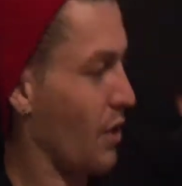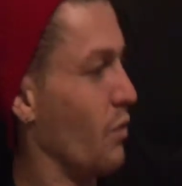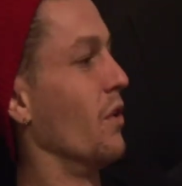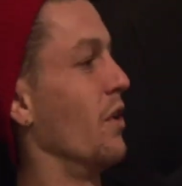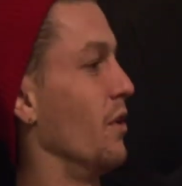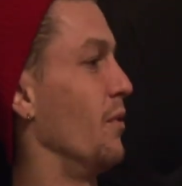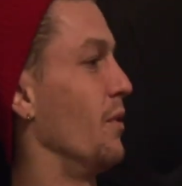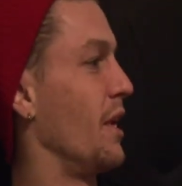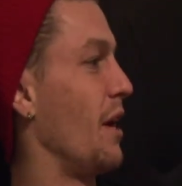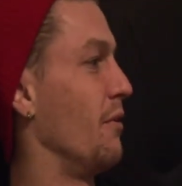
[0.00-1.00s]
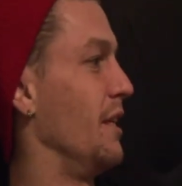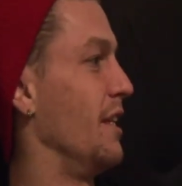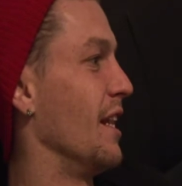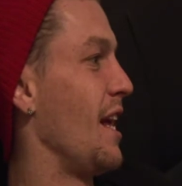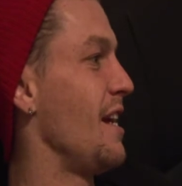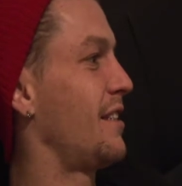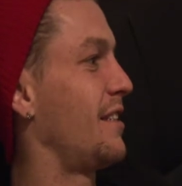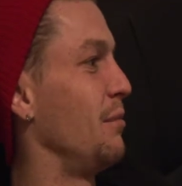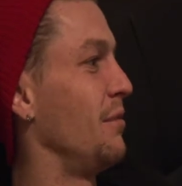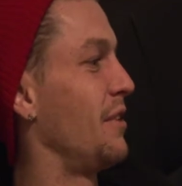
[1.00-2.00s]
Well, what I would like
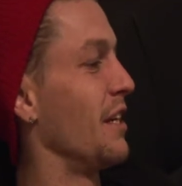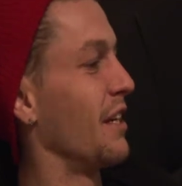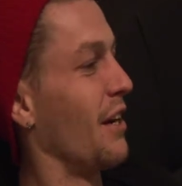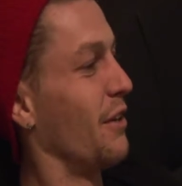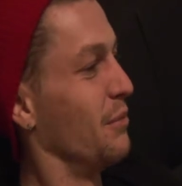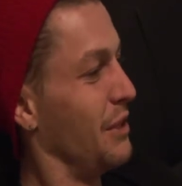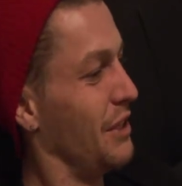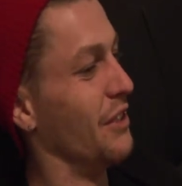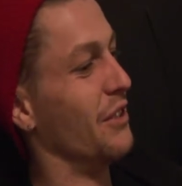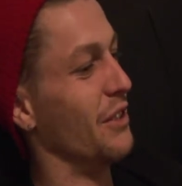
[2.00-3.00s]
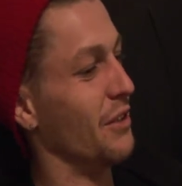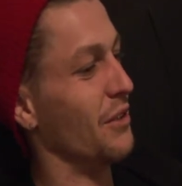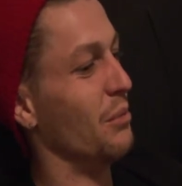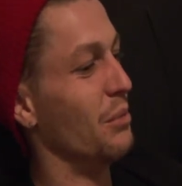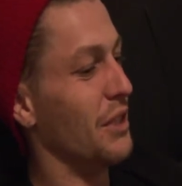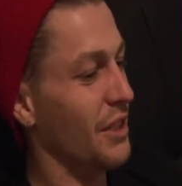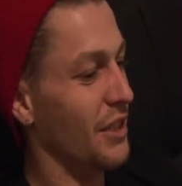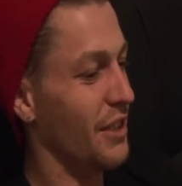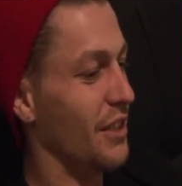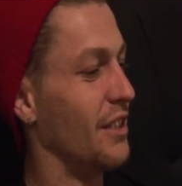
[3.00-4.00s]
to think I would be doing would
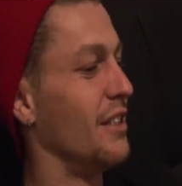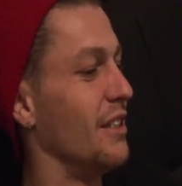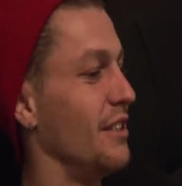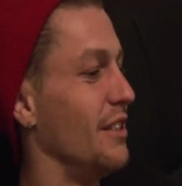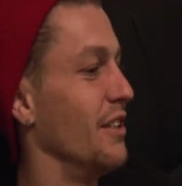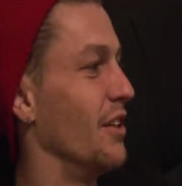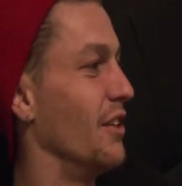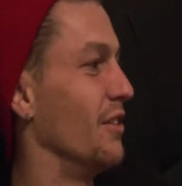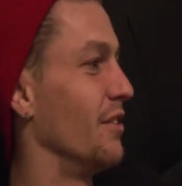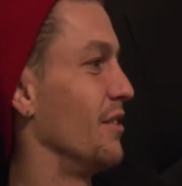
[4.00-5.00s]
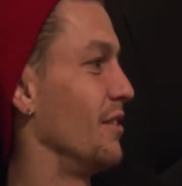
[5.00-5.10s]
be, you know,